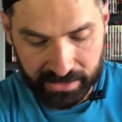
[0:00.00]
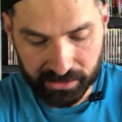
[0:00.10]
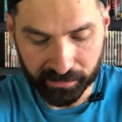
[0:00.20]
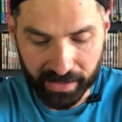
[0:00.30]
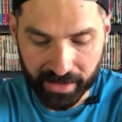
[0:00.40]

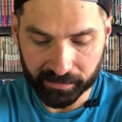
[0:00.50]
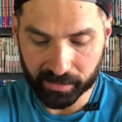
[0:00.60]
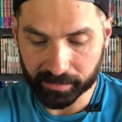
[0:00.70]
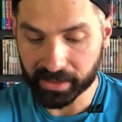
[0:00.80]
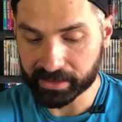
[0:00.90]
So if I
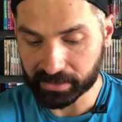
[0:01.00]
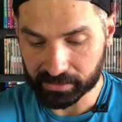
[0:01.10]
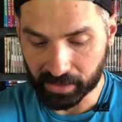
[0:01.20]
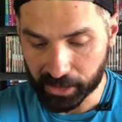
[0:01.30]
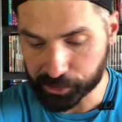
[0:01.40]
ever am like
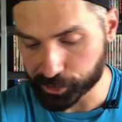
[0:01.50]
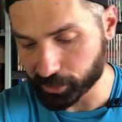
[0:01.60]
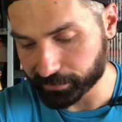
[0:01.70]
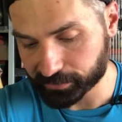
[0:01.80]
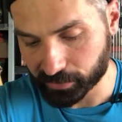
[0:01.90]

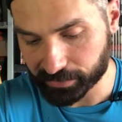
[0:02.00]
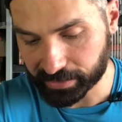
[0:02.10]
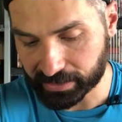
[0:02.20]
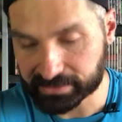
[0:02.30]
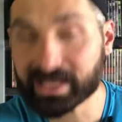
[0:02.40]
unsure of certain
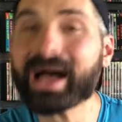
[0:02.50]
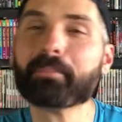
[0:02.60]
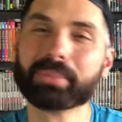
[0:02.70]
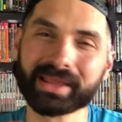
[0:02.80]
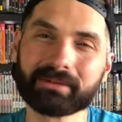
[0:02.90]
things,
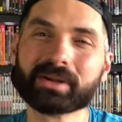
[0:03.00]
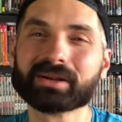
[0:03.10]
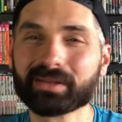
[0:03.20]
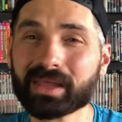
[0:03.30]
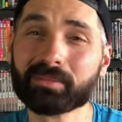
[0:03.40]
I'm blaming
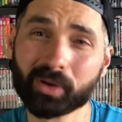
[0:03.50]
it on them.